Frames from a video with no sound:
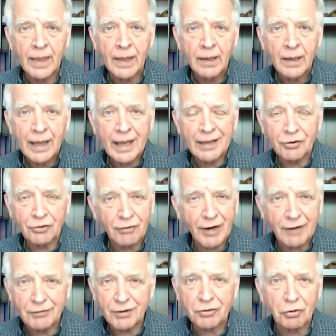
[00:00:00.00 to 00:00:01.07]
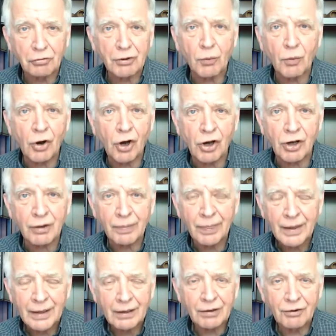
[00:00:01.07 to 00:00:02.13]
and driving through a wall
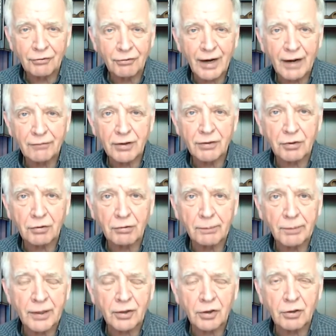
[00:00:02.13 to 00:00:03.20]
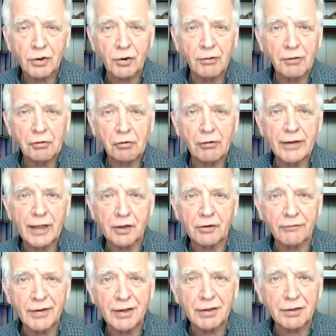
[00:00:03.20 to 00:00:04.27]
or driving through a pillar or going through another
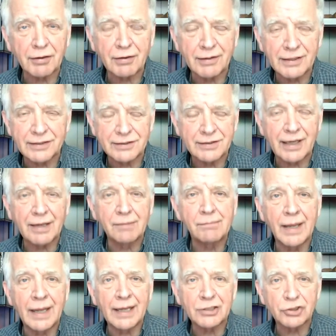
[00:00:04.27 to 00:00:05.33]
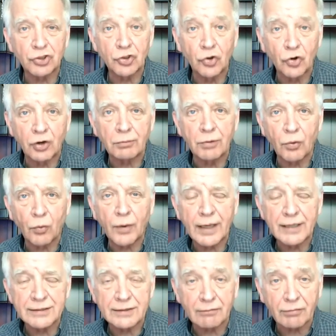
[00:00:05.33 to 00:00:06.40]
vehicle does not match normal
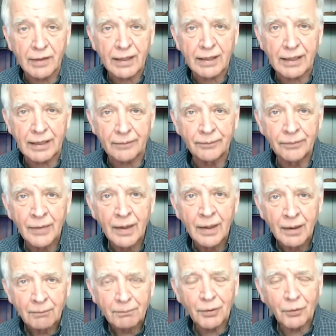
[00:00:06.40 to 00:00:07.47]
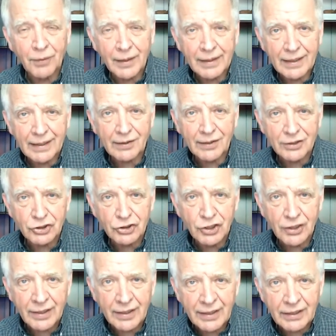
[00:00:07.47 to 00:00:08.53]
ways of thinking but we need to
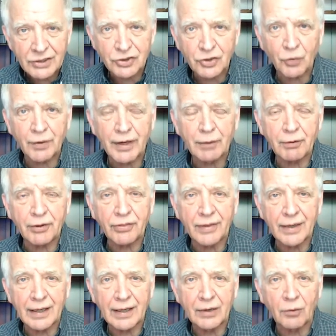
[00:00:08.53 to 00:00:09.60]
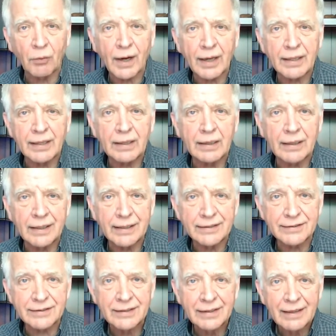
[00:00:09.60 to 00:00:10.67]
change the way we think and recognize
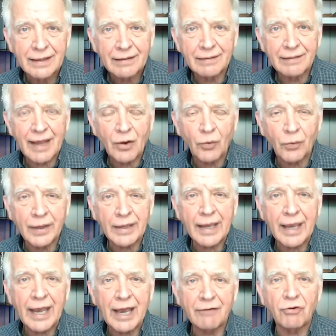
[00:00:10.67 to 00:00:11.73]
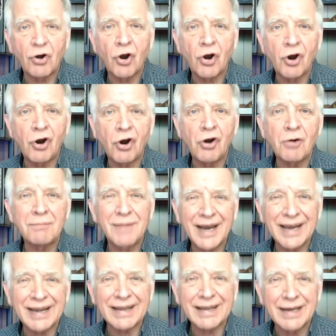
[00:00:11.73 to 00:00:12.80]
that we have almighty
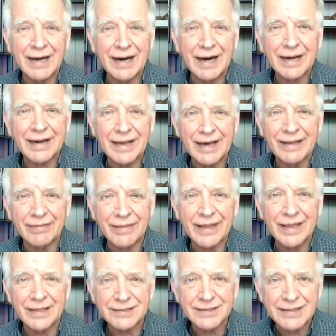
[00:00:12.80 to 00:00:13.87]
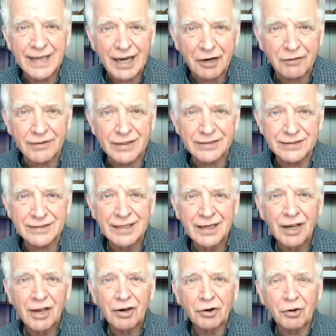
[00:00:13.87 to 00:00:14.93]
god on the inside of us
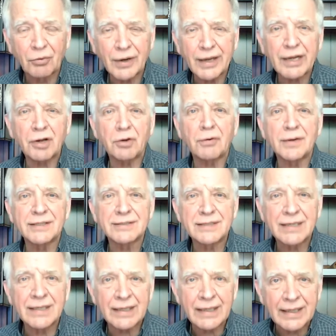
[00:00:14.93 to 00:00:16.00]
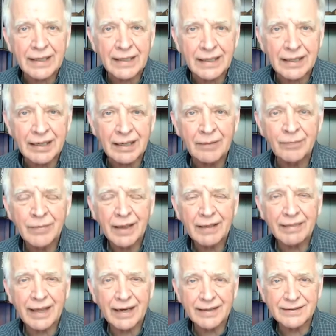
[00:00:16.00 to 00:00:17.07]
Greater is He
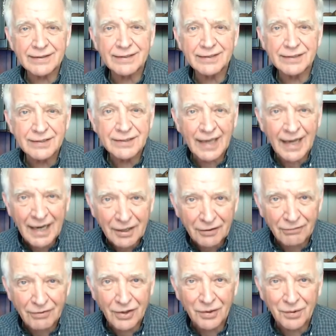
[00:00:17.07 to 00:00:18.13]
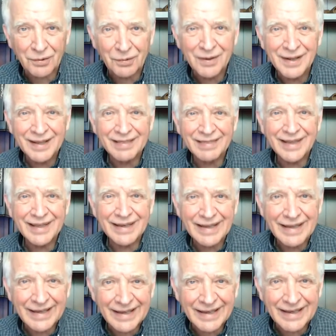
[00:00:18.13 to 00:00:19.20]
that is inside of you than
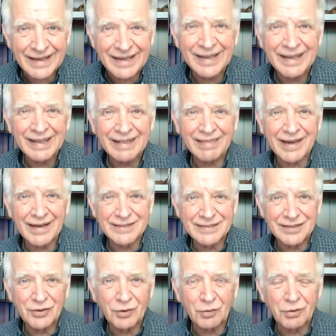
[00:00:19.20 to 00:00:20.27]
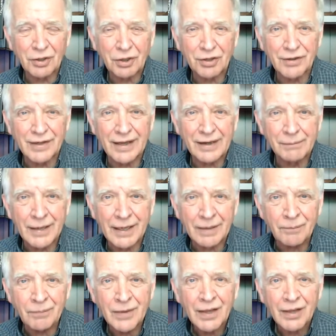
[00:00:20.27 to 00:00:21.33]
He that is in the world. Amen.
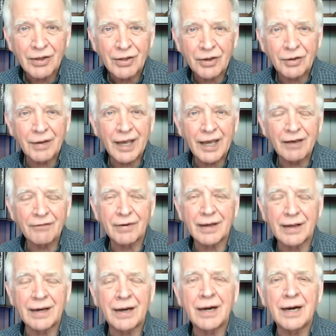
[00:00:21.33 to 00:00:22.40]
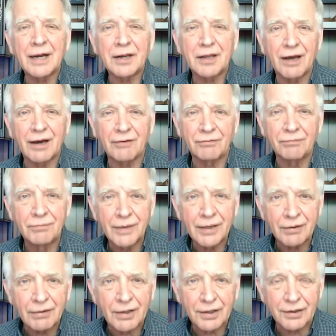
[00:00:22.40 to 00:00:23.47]
You have a God of
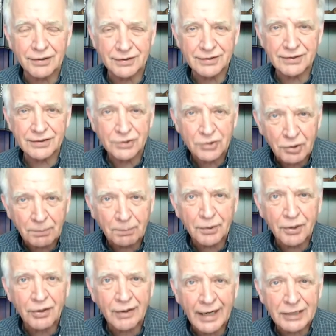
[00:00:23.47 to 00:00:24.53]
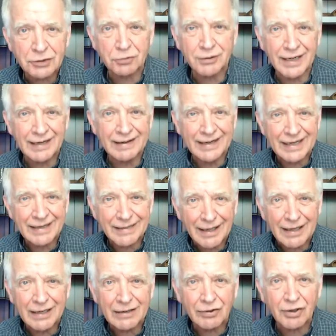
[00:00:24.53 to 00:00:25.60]
miracles, supernatural. Got to get that
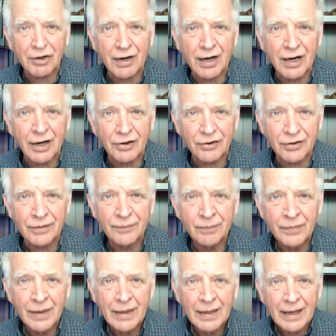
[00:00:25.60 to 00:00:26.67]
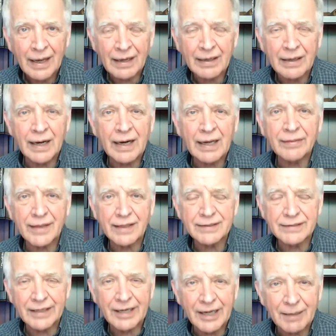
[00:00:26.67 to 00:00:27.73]
into your heart. A God that's
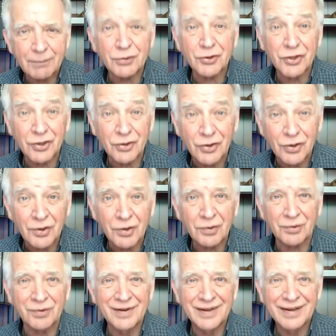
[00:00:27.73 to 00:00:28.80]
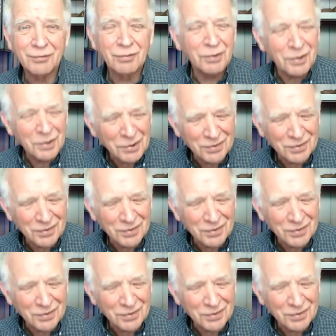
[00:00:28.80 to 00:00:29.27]
able to do. Woo!